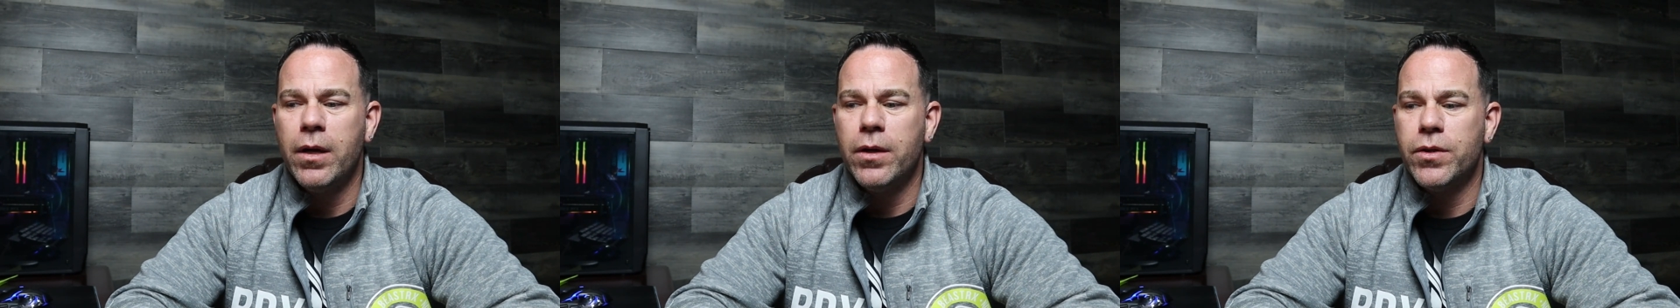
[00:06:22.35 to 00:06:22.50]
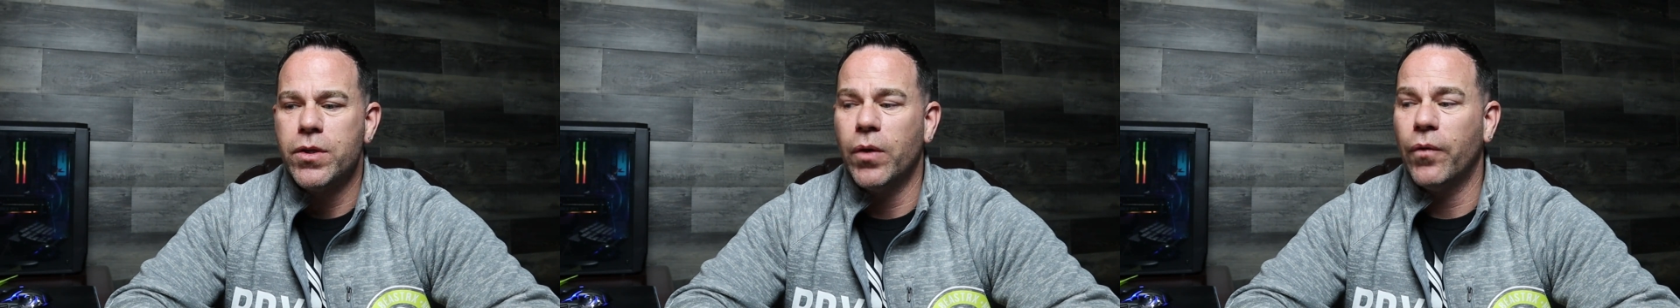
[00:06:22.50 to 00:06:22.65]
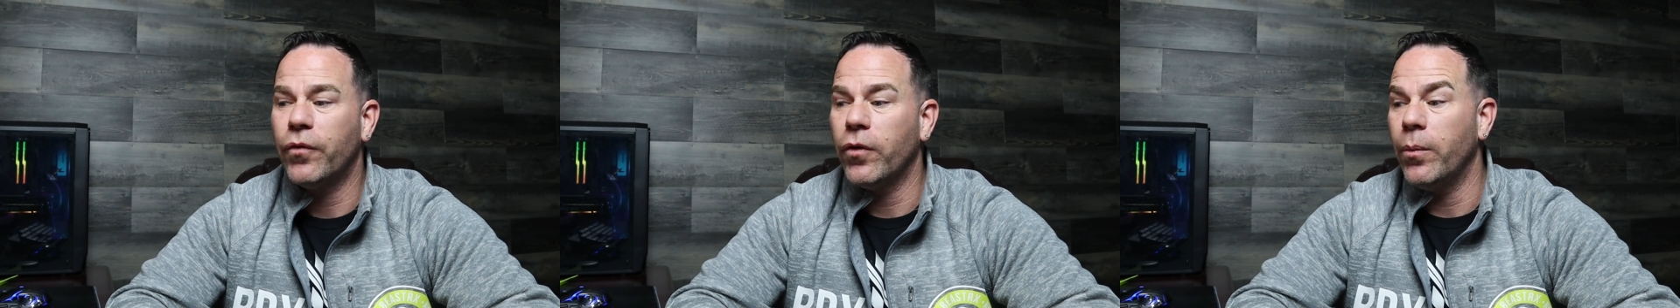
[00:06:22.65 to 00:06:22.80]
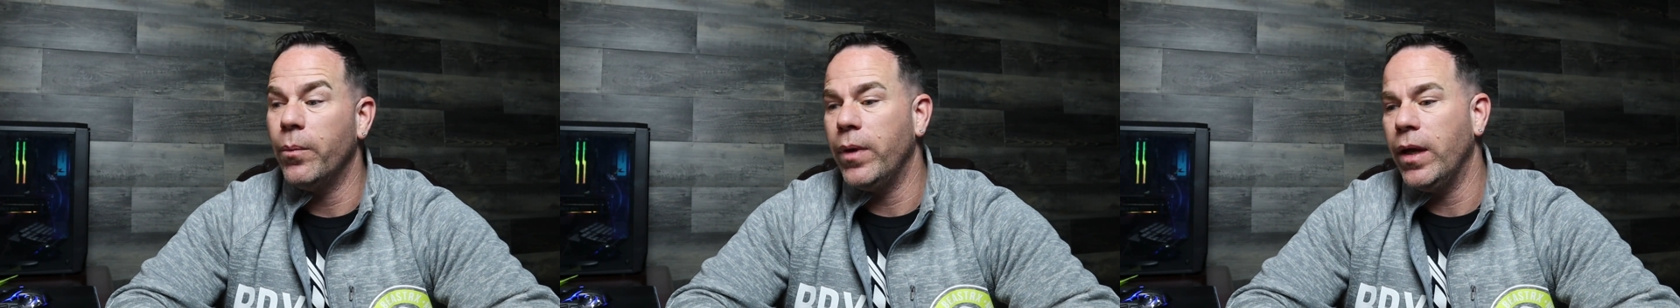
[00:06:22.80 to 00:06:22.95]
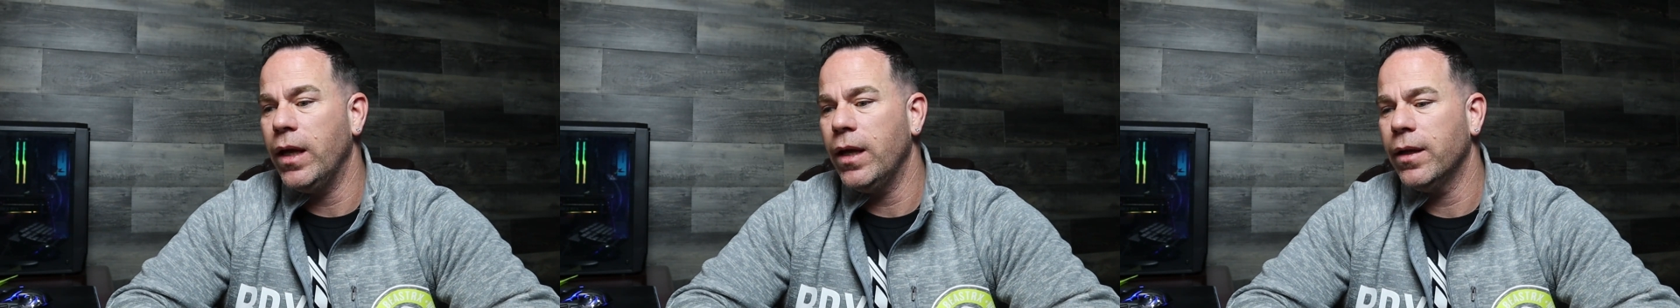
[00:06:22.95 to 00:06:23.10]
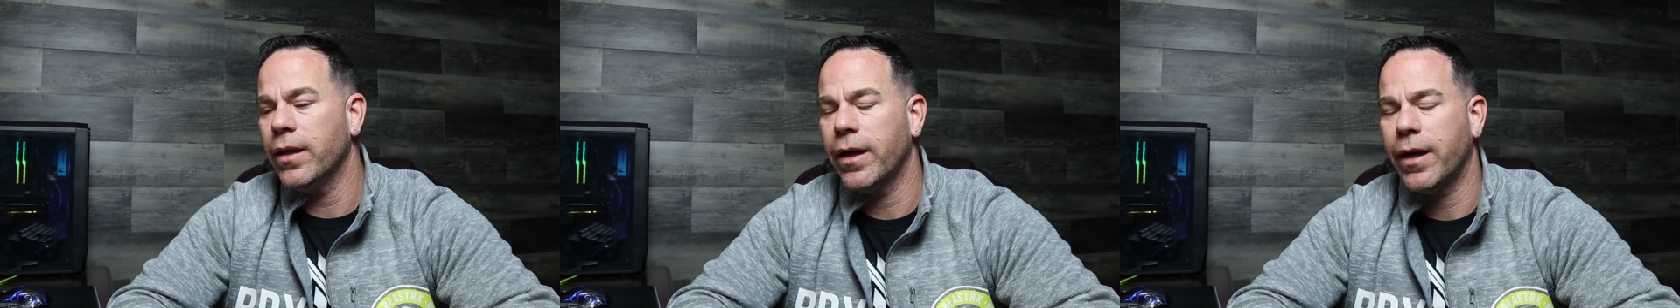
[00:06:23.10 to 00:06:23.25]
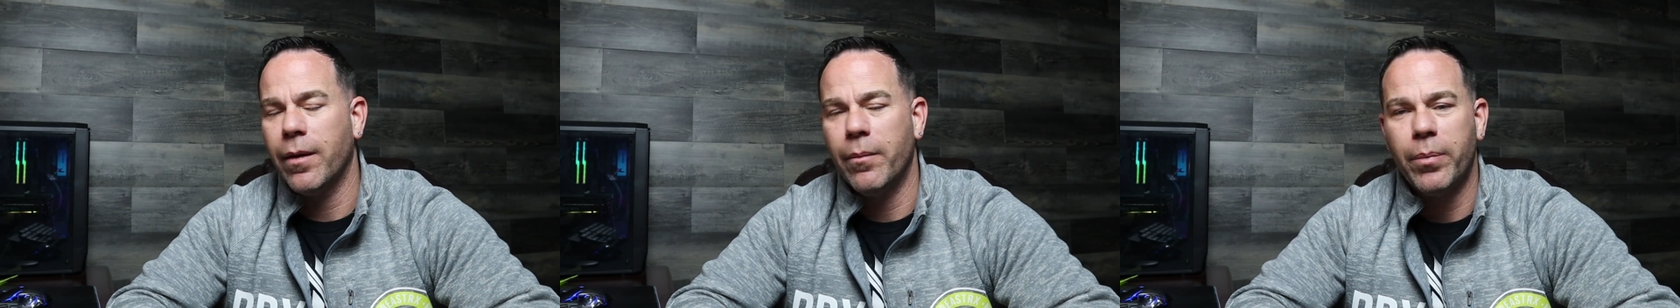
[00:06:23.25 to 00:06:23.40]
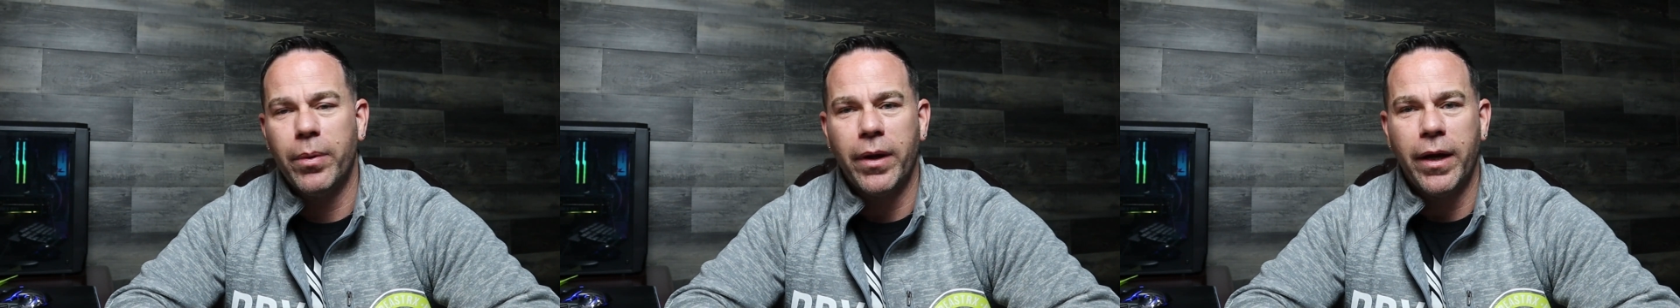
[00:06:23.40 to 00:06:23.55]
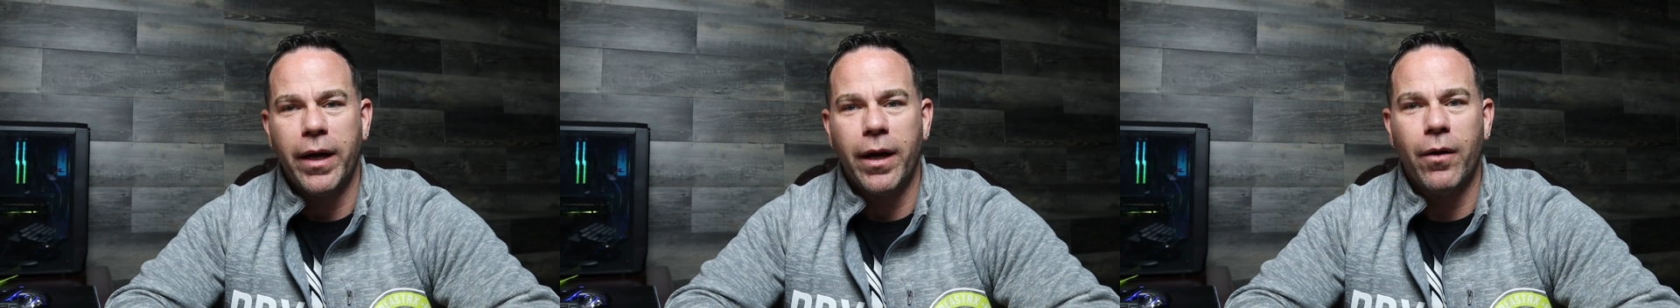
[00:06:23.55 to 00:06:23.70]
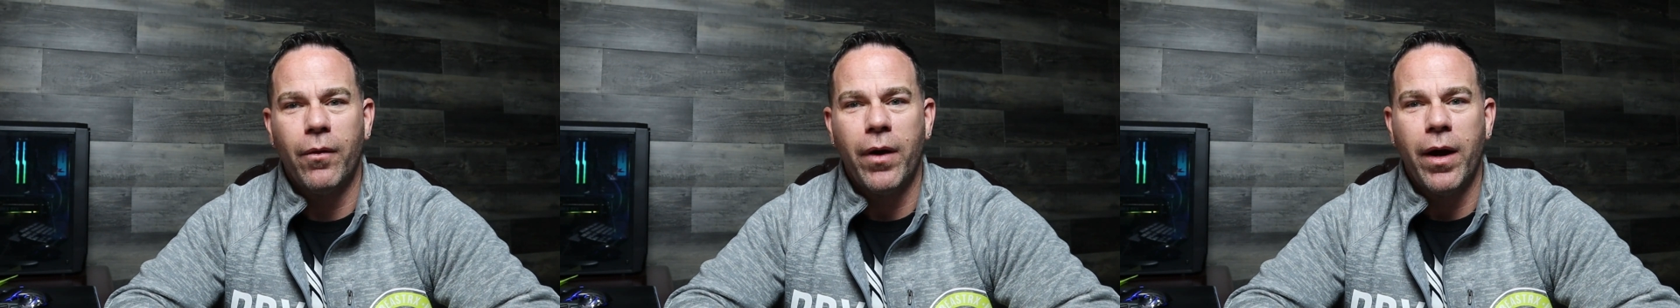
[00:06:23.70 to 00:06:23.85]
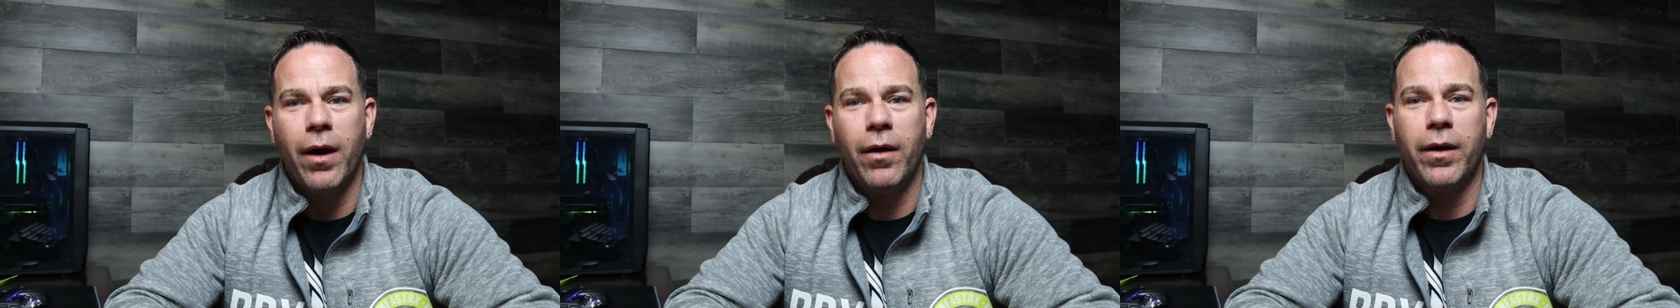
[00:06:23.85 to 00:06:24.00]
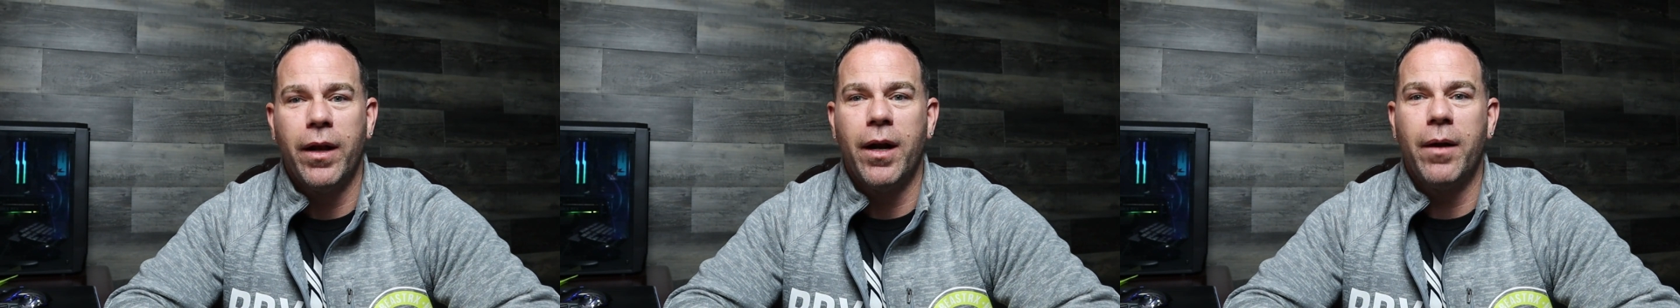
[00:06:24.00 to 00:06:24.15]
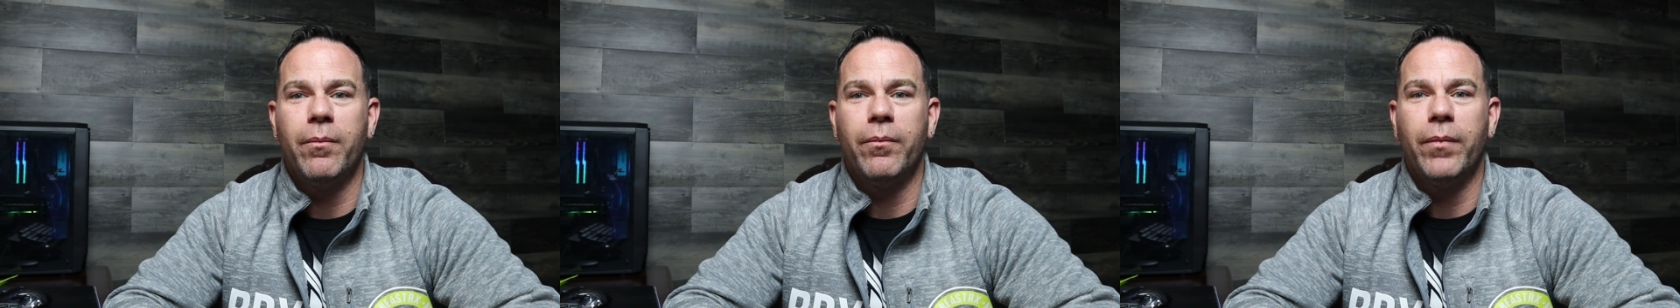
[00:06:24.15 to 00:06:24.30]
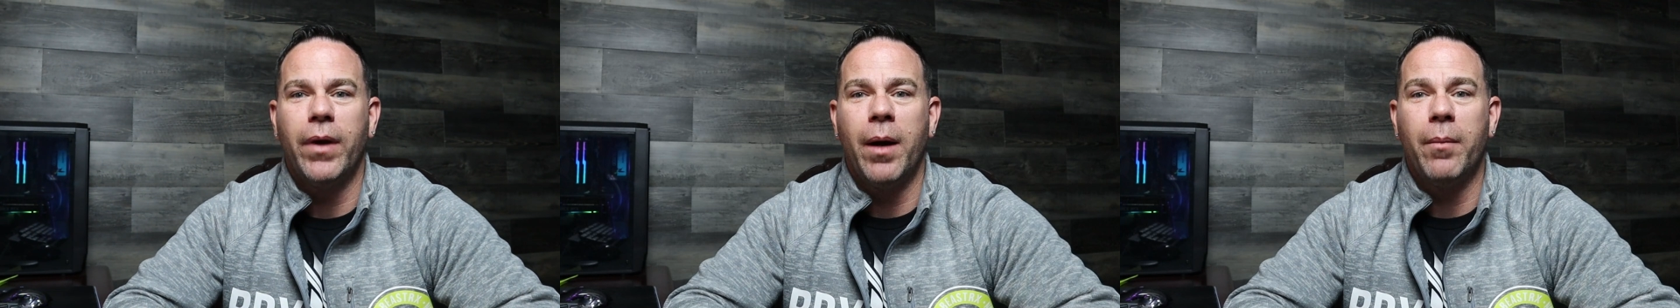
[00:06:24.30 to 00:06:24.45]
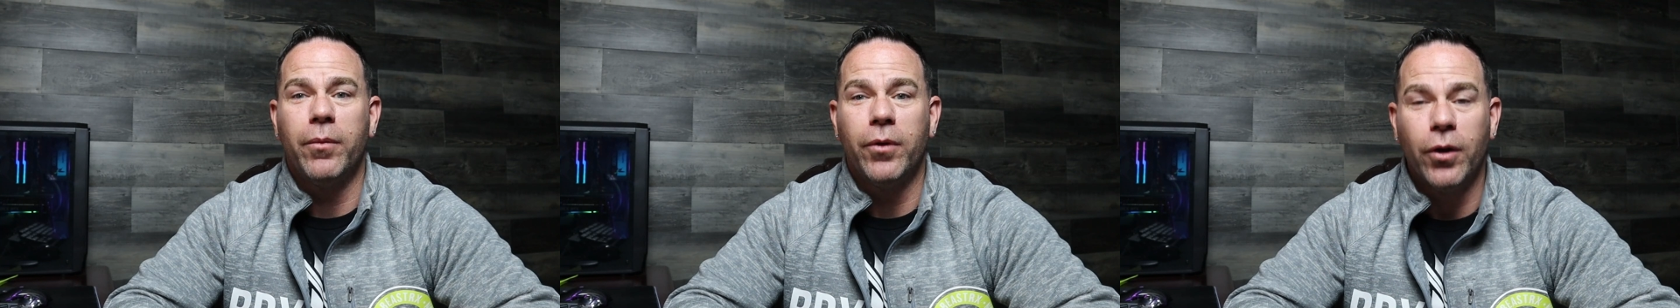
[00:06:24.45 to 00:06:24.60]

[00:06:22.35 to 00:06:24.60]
So for me, like, I'm playing around and I'm